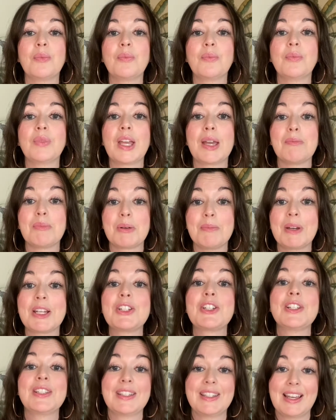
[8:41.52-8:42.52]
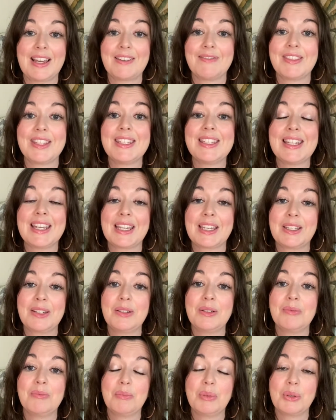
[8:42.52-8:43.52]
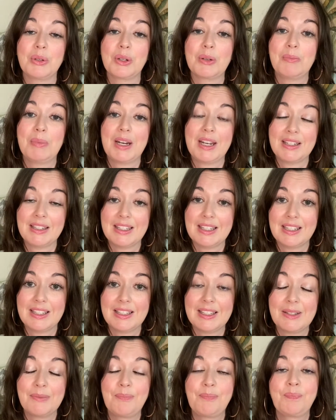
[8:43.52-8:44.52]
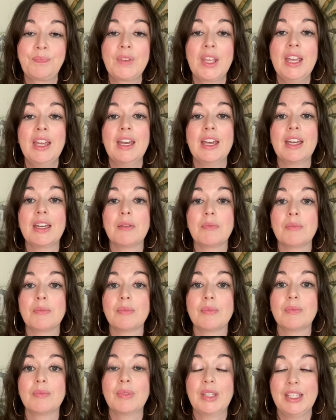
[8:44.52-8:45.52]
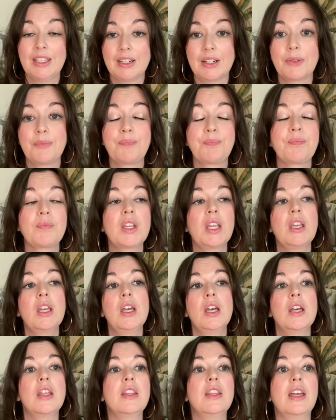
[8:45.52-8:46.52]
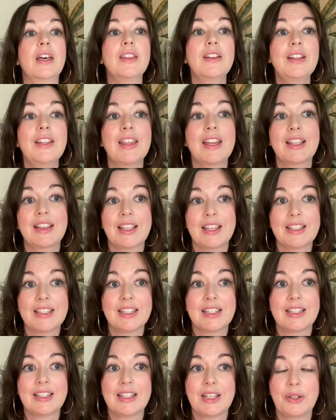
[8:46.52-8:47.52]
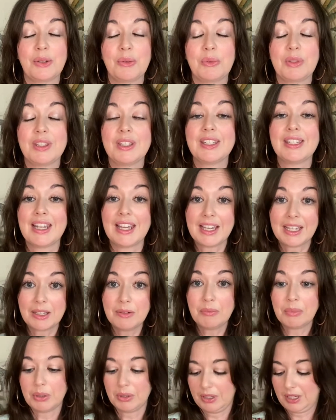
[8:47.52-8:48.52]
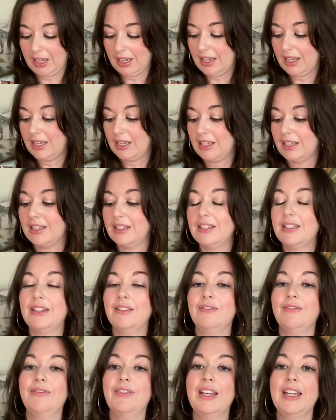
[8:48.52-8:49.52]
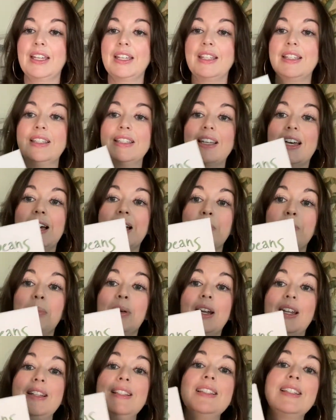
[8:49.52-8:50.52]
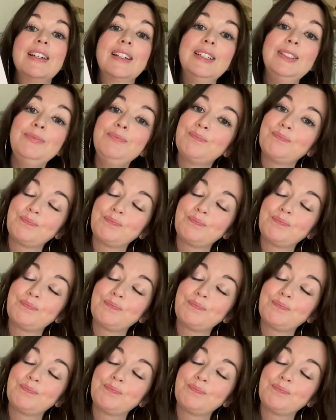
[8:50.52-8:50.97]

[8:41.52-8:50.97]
get permission to have the second book printed here. The other thing that I did now with the second book is find a printer.